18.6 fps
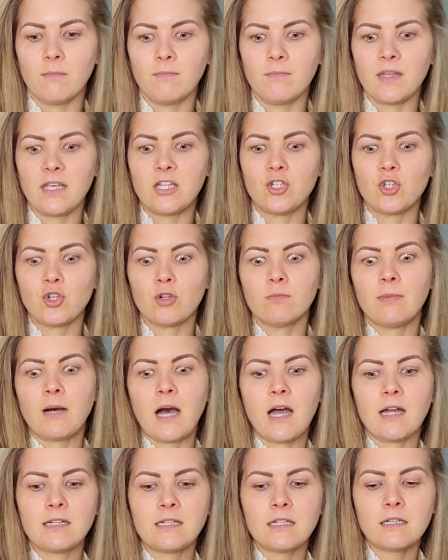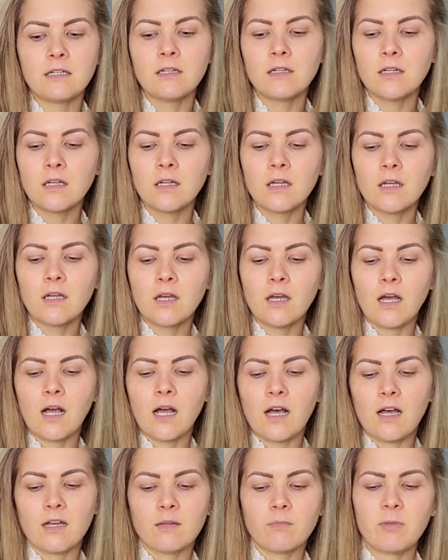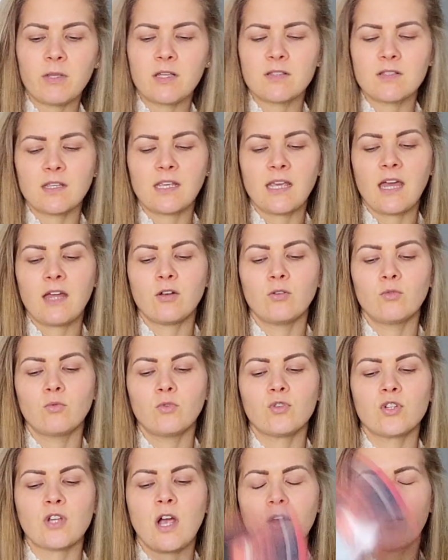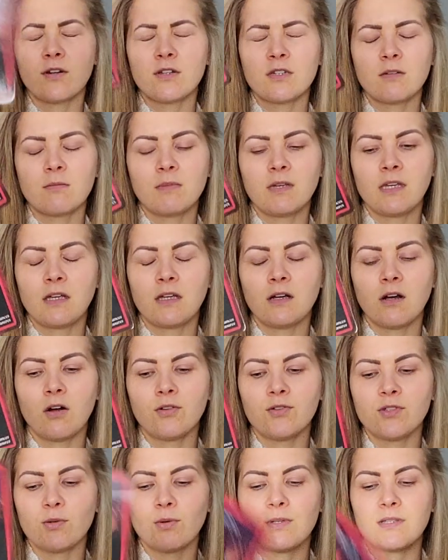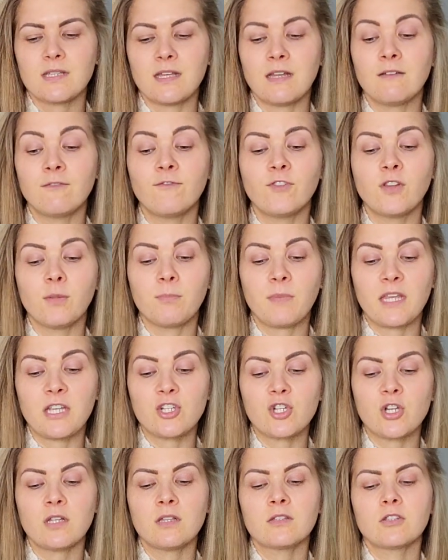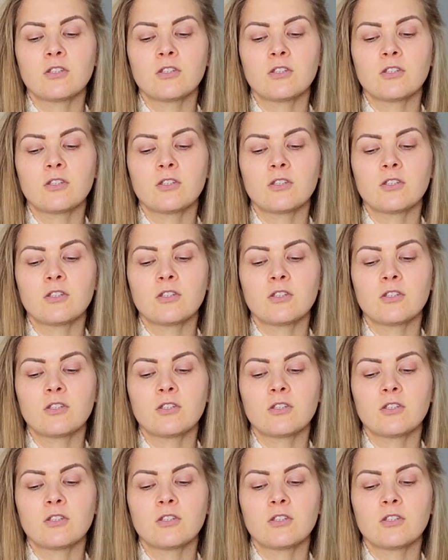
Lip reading: in your body. Because again, root chakra to me also is inflammation.